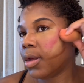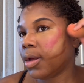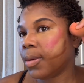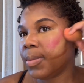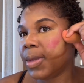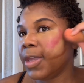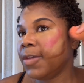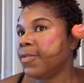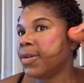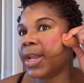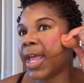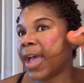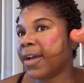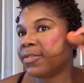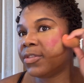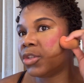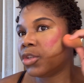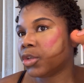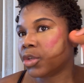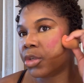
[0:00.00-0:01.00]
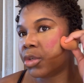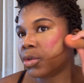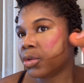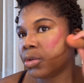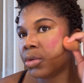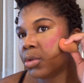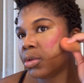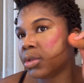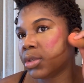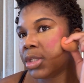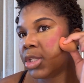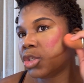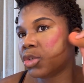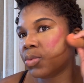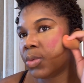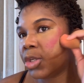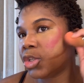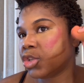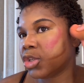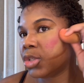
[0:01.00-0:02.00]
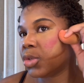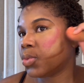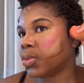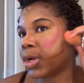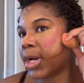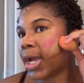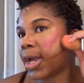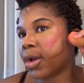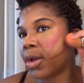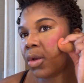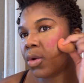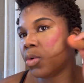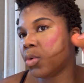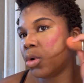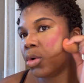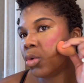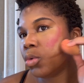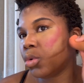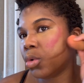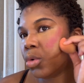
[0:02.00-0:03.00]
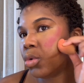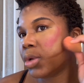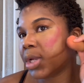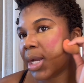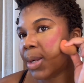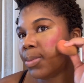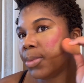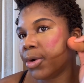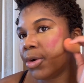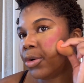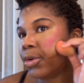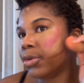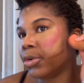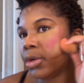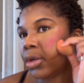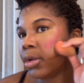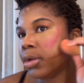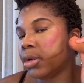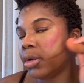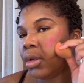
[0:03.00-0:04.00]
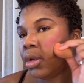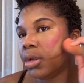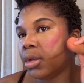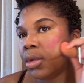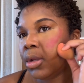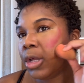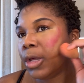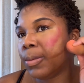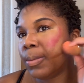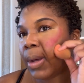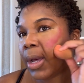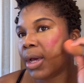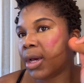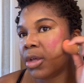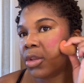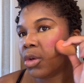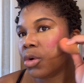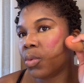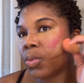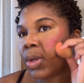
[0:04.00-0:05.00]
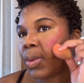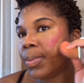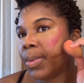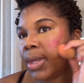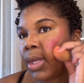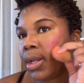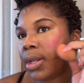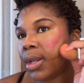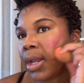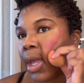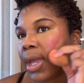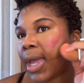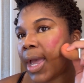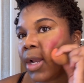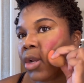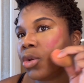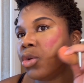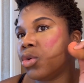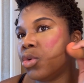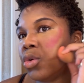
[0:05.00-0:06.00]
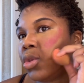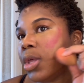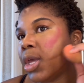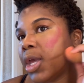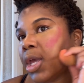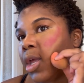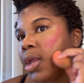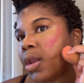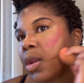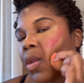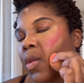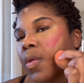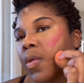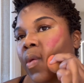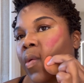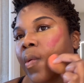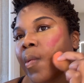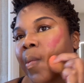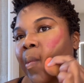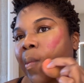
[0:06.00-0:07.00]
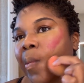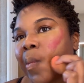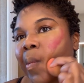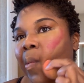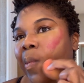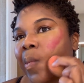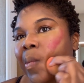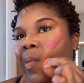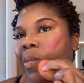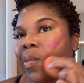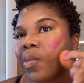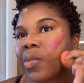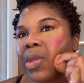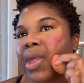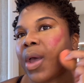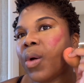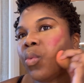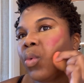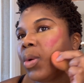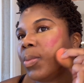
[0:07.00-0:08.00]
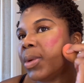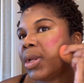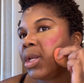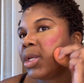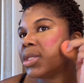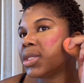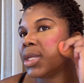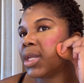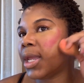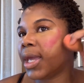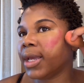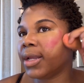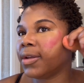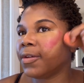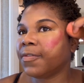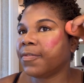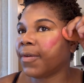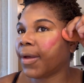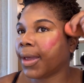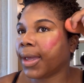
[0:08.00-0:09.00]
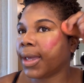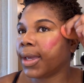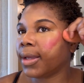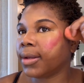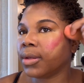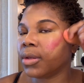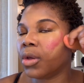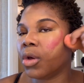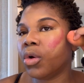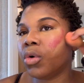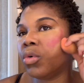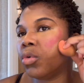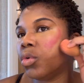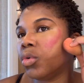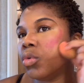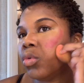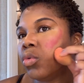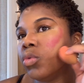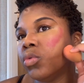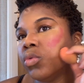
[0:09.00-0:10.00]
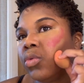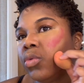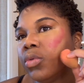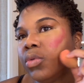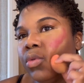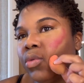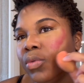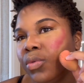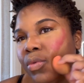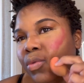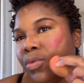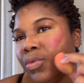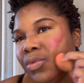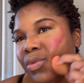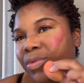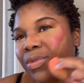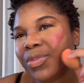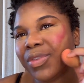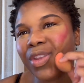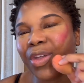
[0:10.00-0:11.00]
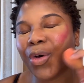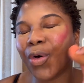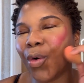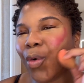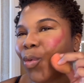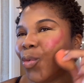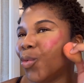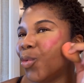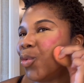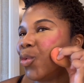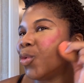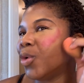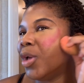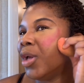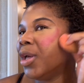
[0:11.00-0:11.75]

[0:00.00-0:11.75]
Even after situations where I quote unquote got burned by other women, like, I knew that that woman doesn't like define the whole the whole